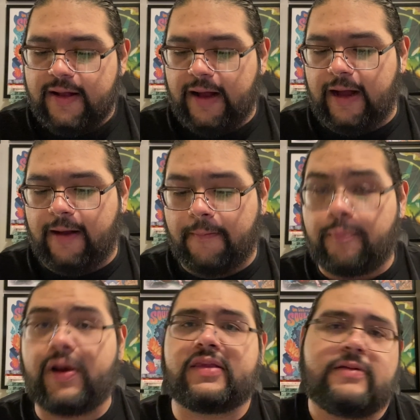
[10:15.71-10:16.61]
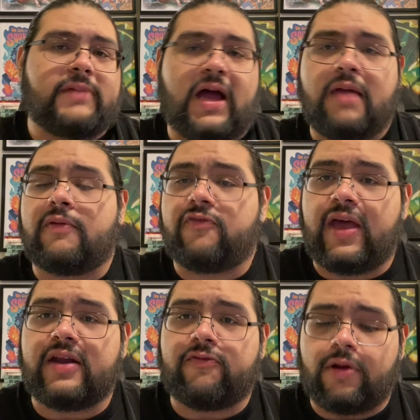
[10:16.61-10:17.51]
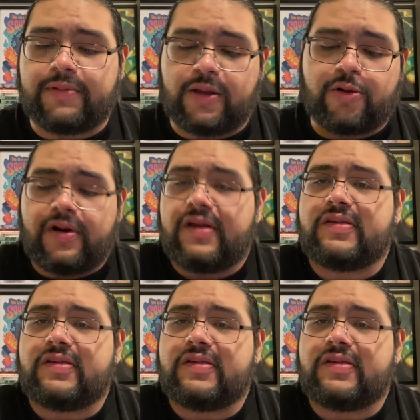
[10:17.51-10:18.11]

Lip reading: But I'm a fan of Rob Del Toro,